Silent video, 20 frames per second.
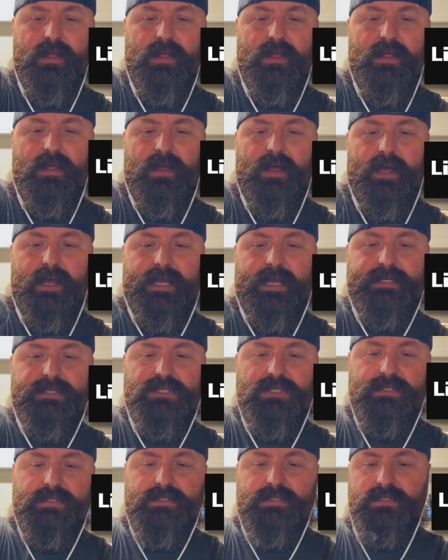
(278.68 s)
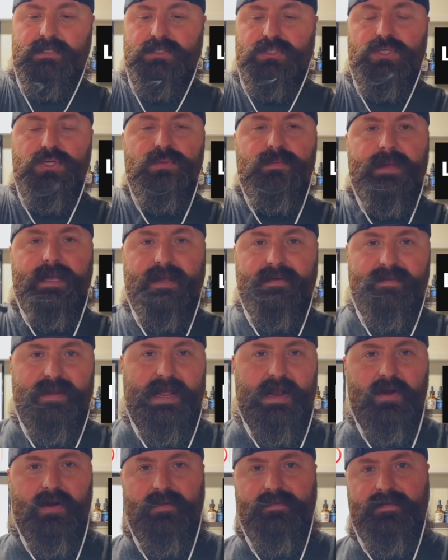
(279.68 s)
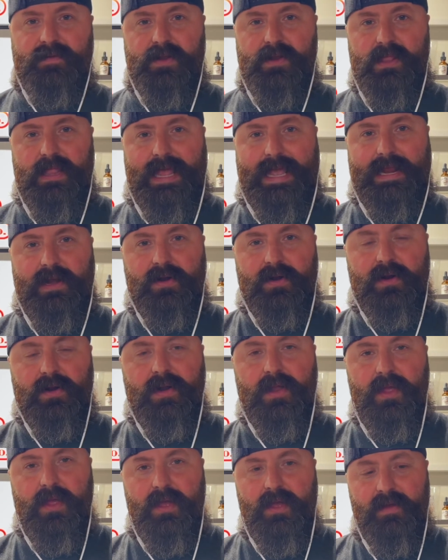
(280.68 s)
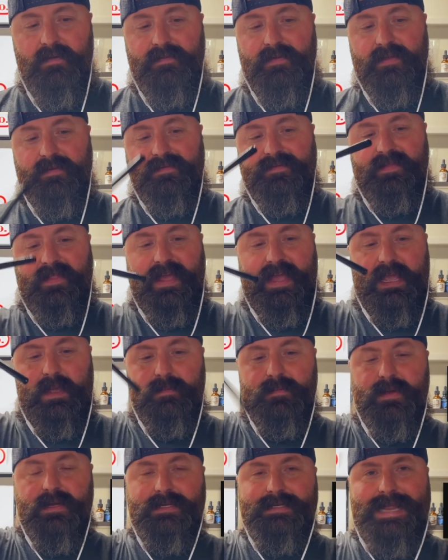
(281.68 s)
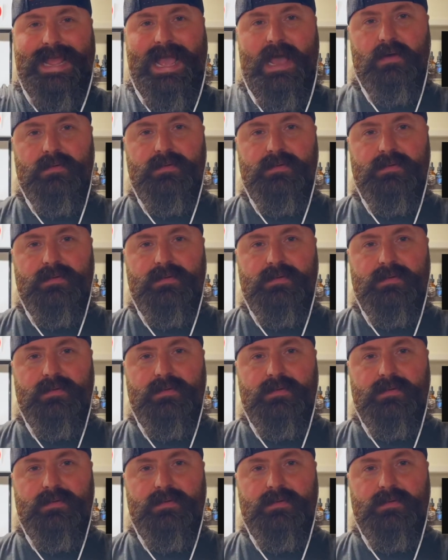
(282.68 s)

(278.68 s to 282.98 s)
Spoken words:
It's just too big of an area for your lighter, for the flame down.